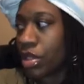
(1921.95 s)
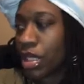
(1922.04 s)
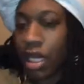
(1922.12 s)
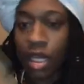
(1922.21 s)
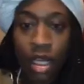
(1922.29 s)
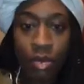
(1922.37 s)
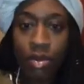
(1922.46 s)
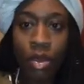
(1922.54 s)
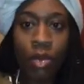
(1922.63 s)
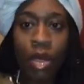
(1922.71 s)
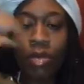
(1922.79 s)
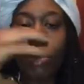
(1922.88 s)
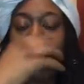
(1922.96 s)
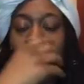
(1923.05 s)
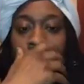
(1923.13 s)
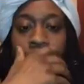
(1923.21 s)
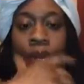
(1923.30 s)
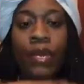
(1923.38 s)
I keep so many books
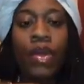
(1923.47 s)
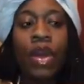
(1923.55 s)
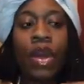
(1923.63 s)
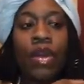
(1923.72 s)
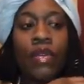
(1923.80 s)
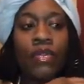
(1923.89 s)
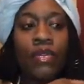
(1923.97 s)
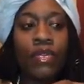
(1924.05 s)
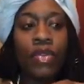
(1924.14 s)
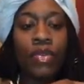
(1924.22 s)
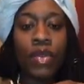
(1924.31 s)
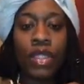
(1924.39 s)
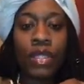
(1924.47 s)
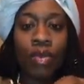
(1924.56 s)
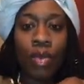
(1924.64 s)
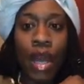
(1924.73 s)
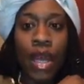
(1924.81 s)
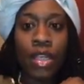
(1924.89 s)
around. The reason
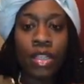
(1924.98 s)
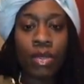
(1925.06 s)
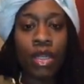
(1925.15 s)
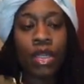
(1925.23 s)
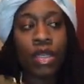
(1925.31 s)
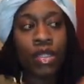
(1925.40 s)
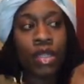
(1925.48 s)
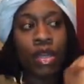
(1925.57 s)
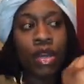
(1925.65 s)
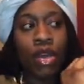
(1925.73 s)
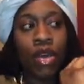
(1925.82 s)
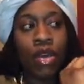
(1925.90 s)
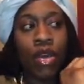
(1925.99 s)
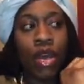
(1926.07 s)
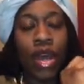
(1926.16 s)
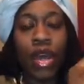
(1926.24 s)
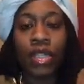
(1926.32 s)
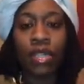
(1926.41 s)
why is because
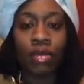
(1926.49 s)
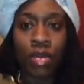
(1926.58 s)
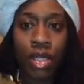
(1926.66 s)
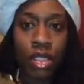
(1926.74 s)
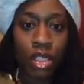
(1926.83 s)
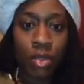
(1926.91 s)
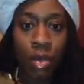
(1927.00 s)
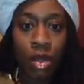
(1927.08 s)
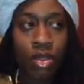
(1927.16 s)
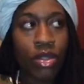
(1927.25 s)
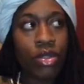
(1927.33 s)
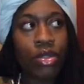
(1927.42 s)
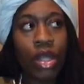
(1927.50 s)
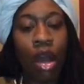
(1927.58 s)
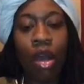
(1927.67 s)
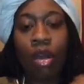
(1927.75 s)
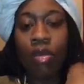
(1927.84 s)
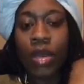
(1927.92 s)
as a business person, you should
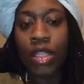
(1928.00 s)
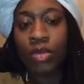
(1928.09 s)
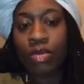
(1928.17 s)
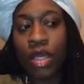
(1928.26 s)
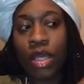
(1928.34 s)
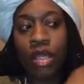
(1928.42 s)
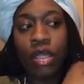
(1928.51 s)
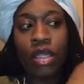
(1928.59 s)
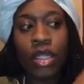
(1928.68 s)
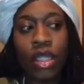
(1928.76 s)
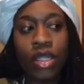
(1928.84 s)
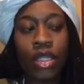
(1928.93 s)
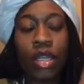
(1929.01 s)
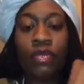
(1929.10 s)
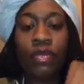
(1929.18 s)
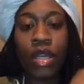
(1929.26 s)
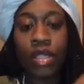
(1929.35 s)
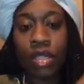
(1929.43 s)
always be looking to
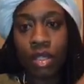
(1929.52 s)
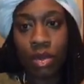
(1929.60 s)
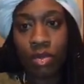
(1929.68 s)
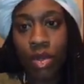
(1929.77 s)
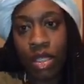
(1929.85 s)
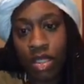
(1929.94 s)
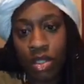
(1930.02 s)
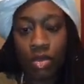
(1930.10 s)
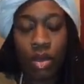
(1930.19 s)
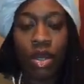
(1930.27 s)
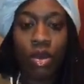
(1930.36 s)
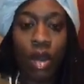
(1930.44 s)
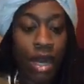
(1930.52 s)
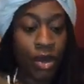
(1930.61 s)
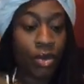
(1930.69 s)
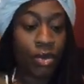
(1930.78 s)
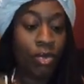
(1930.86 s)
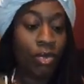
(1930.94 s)
invest in your business. You want to know how to
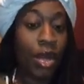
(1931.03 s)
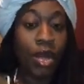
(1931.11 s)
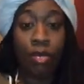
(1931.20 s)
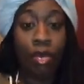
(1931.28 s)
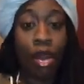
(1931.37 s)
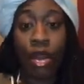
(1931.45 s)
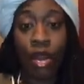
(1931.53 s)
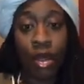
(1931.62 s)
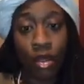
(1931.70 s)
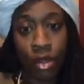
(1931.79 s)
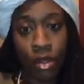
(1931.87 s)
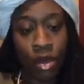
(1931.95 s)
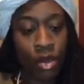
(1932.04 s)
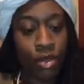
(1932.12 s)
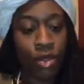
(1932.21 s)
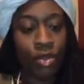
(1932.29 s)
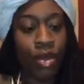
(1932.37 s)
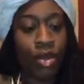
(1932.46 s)
do better marketing logos. You
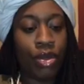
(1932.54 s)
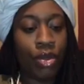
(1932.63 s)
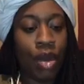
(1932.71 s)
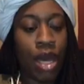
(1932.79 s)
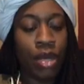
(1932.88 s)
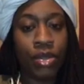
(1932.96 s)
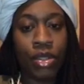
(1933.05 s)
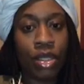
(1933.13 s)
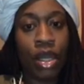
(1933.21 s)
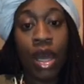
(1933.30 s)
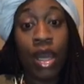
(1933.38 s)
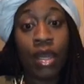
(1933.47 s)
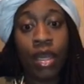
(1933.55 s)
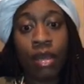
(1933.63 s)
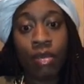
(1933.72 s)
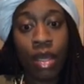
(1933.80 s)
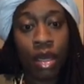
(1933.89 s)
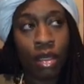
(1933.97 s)
want to know how to get
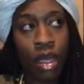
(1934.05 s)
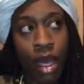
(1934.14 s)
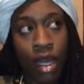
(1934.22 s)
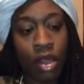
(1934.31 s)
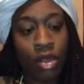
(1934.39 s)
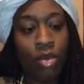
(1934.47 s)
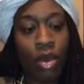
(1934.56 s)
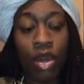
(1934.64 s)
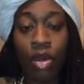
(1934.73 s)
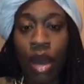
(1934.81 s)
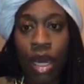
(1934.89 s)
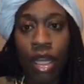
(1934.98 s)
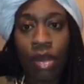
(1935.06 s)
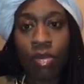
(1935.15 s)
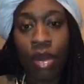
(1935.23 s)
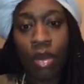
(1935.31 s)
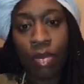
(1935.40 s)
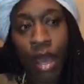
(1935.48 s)
better lighting. You want to know how to get
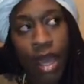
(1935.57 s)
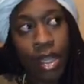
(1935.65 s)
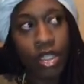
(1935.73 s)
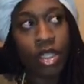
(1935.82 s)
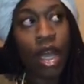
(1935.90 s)
better packaging.